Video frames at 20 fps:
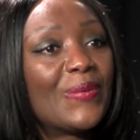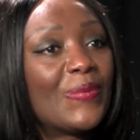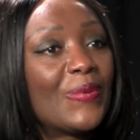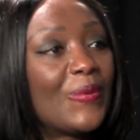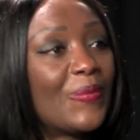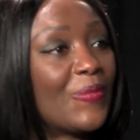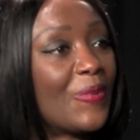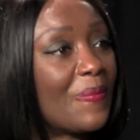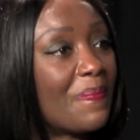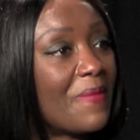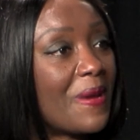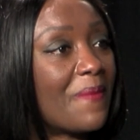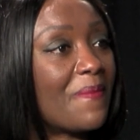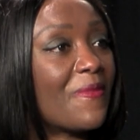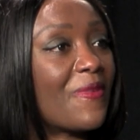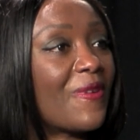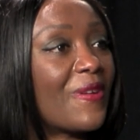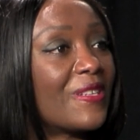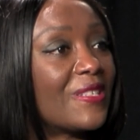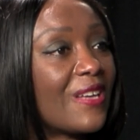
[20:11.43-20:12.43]

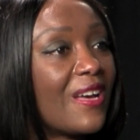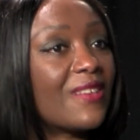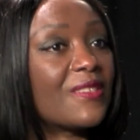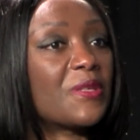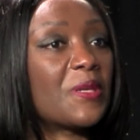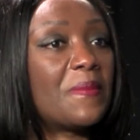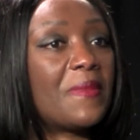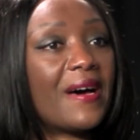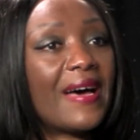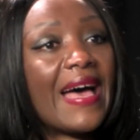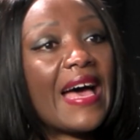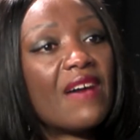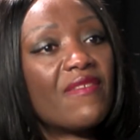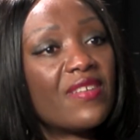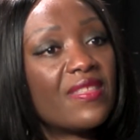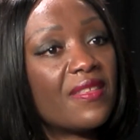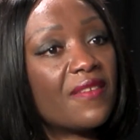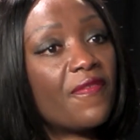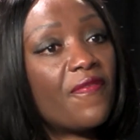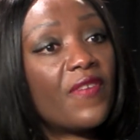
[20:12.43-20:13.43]
remember, it's also about
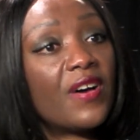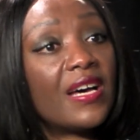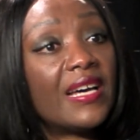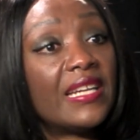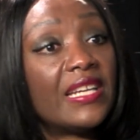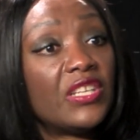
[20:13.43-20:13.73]
having the fun.